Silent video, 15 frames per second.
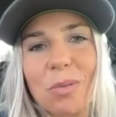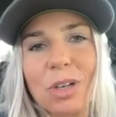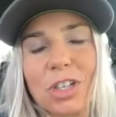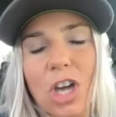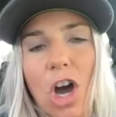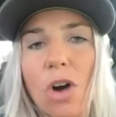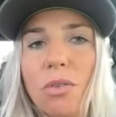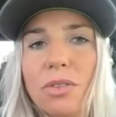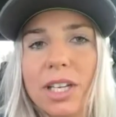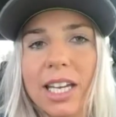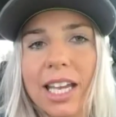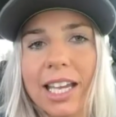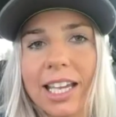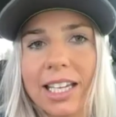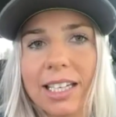when COVID
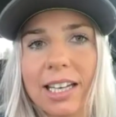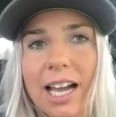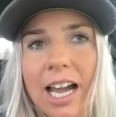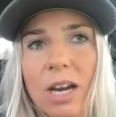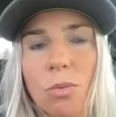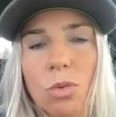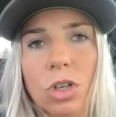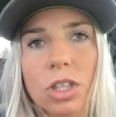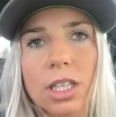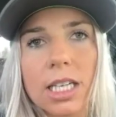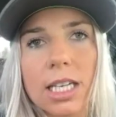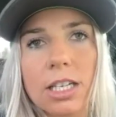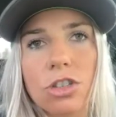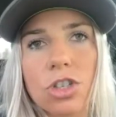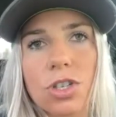hit, I
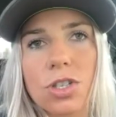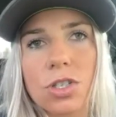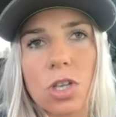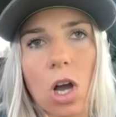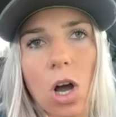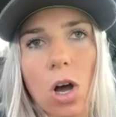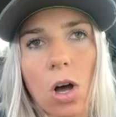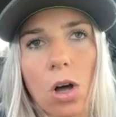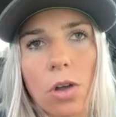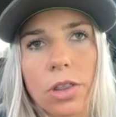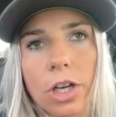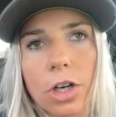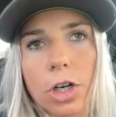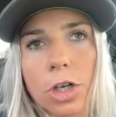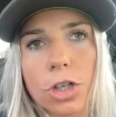really just saw
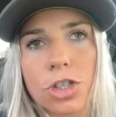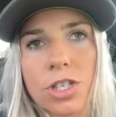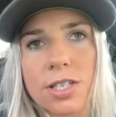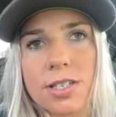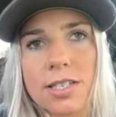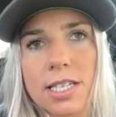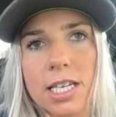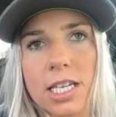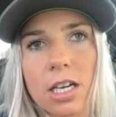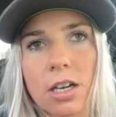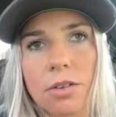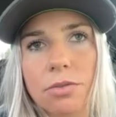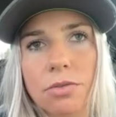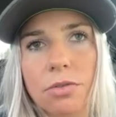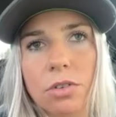the urgency
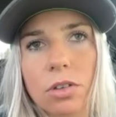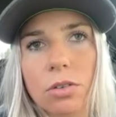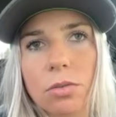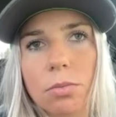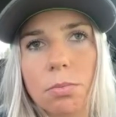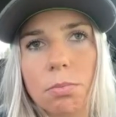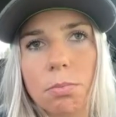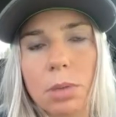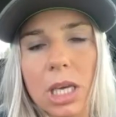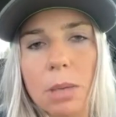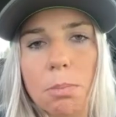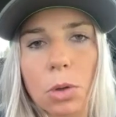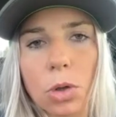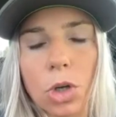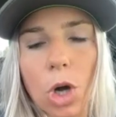of
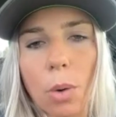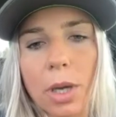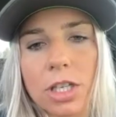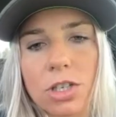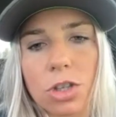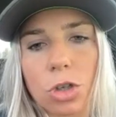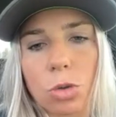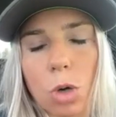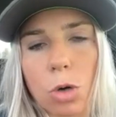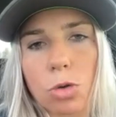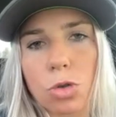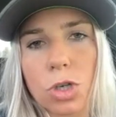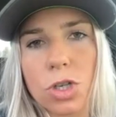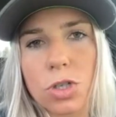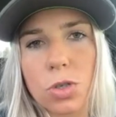people going to the
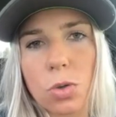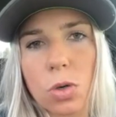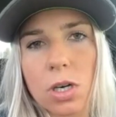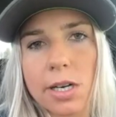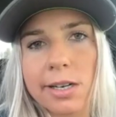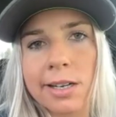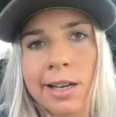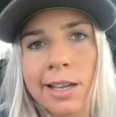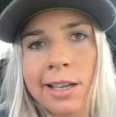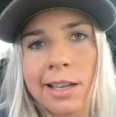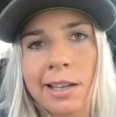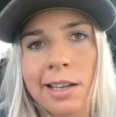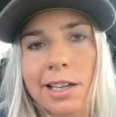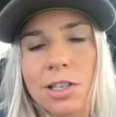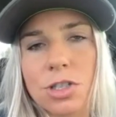grocery store
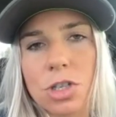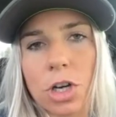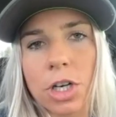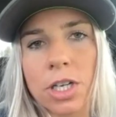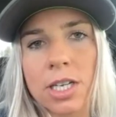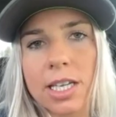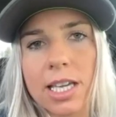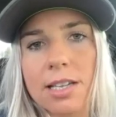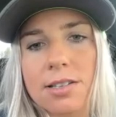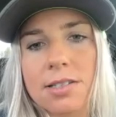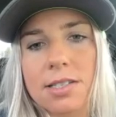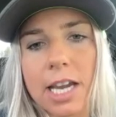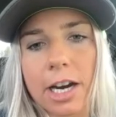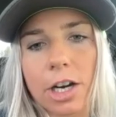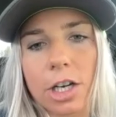and starting to get
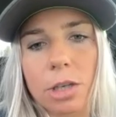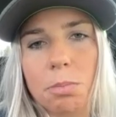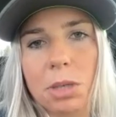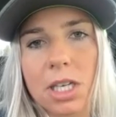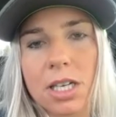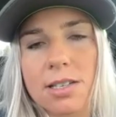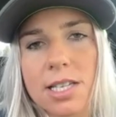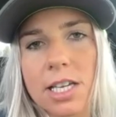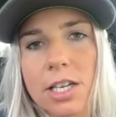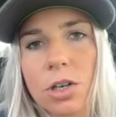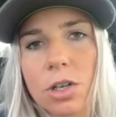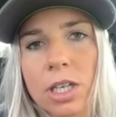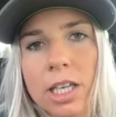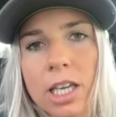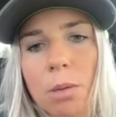scared because they
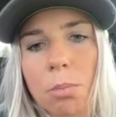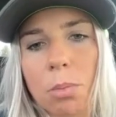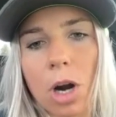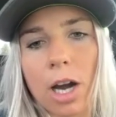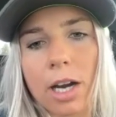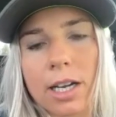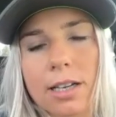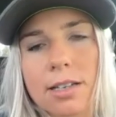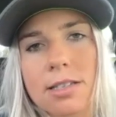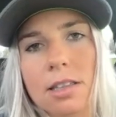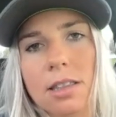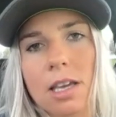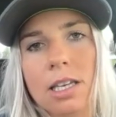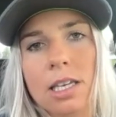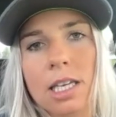couldn't get products that
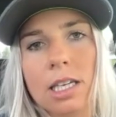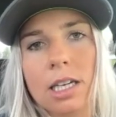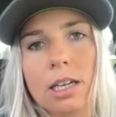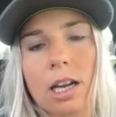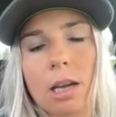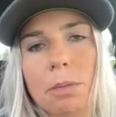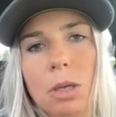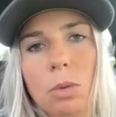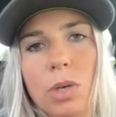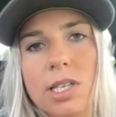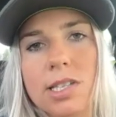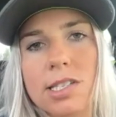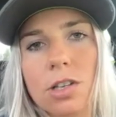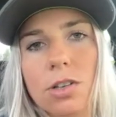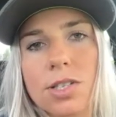they needed. I mean, we
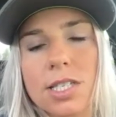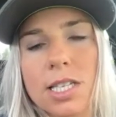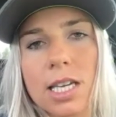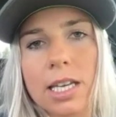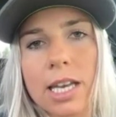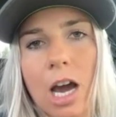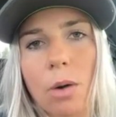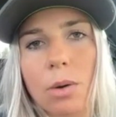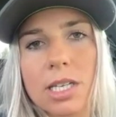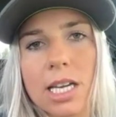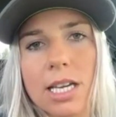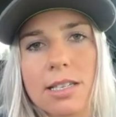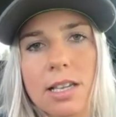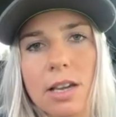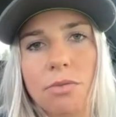still see it
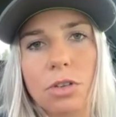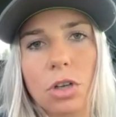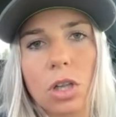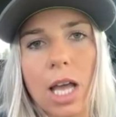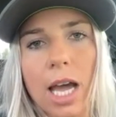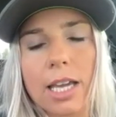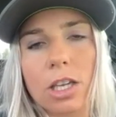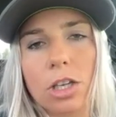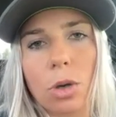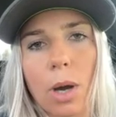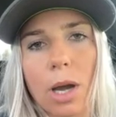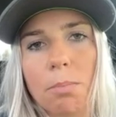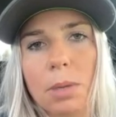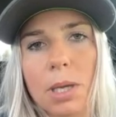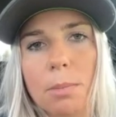nowadays. I feel like, you
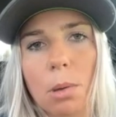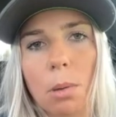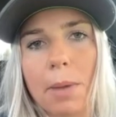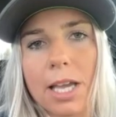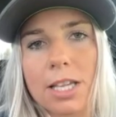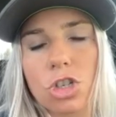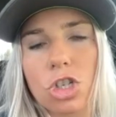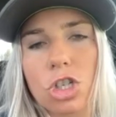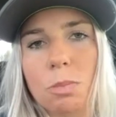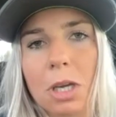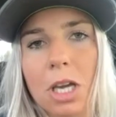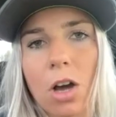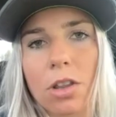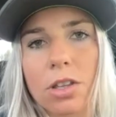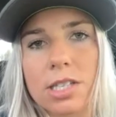have people messaging
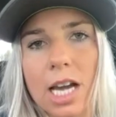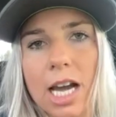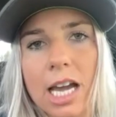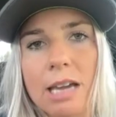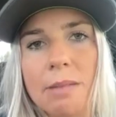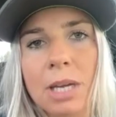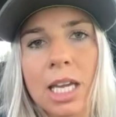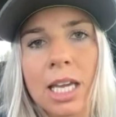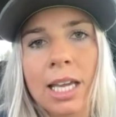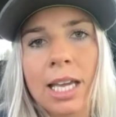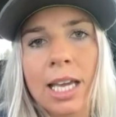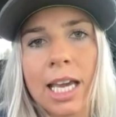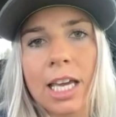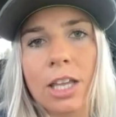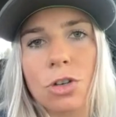me all the time,
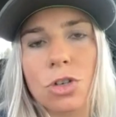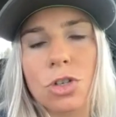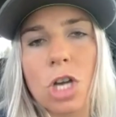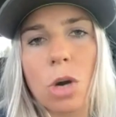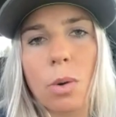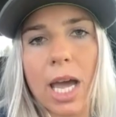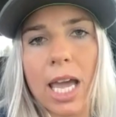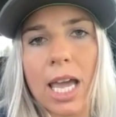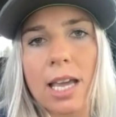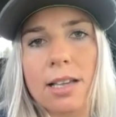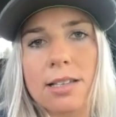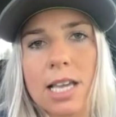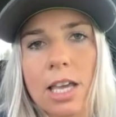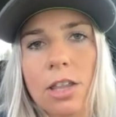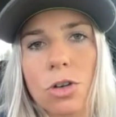"Hey, there's no
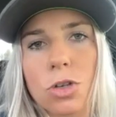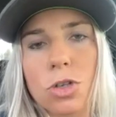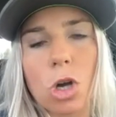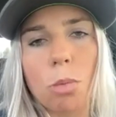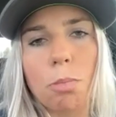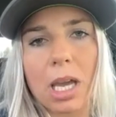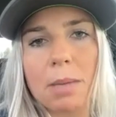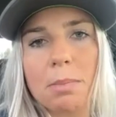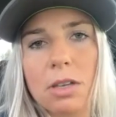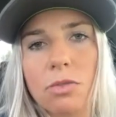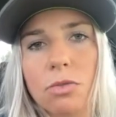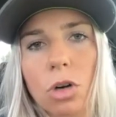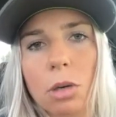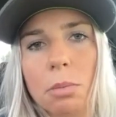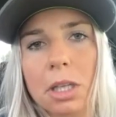eggs. Hey, there's no baby
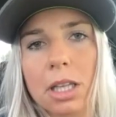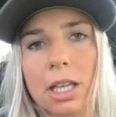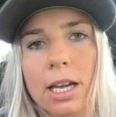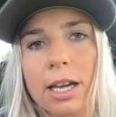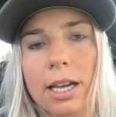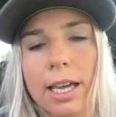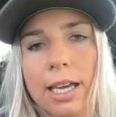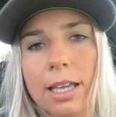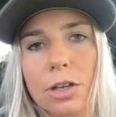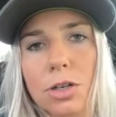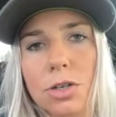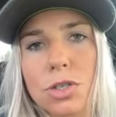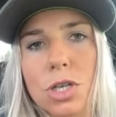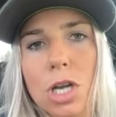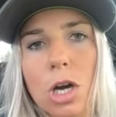formula. Hey,
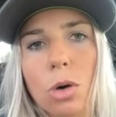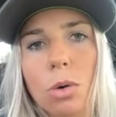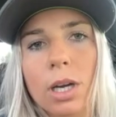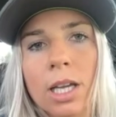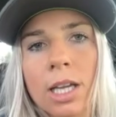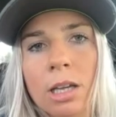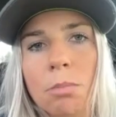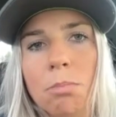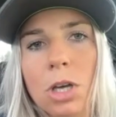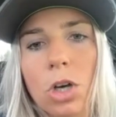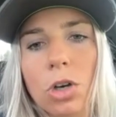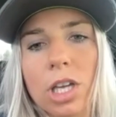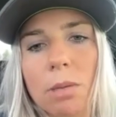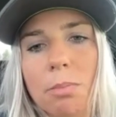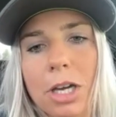there's no
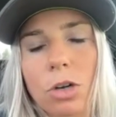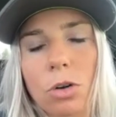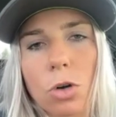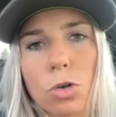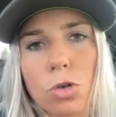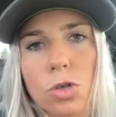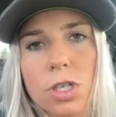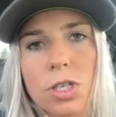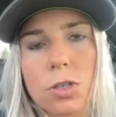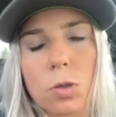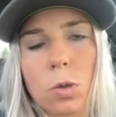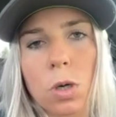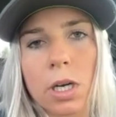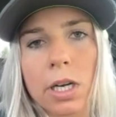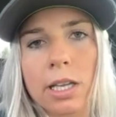milk at my grocery
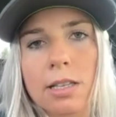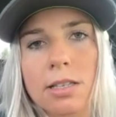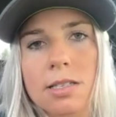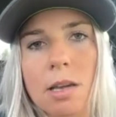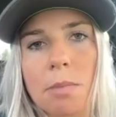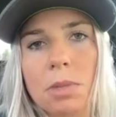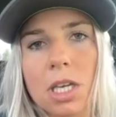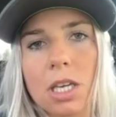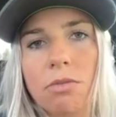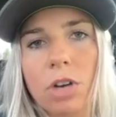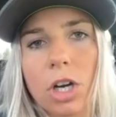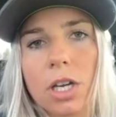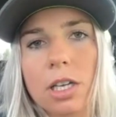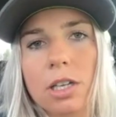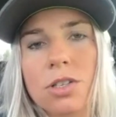store." And it's something
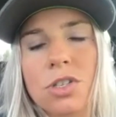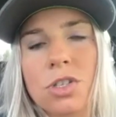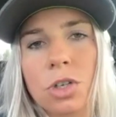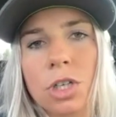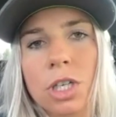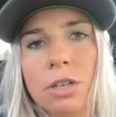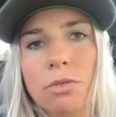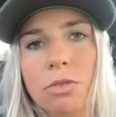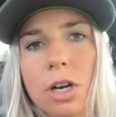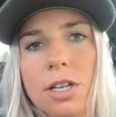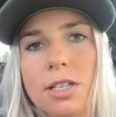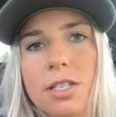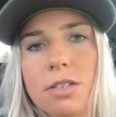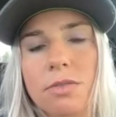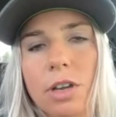very concerning for
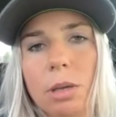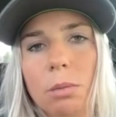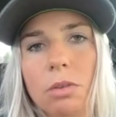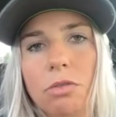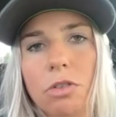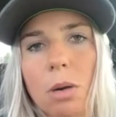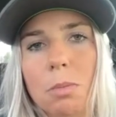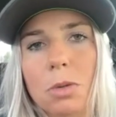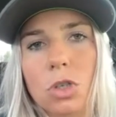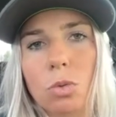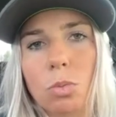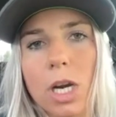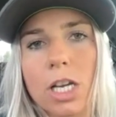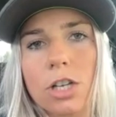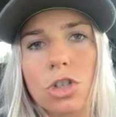us as family farmers or
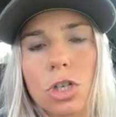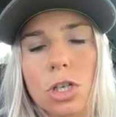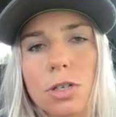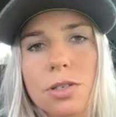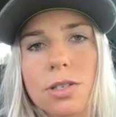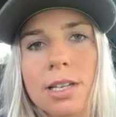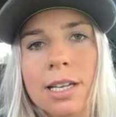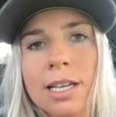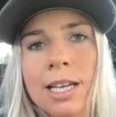ranchers,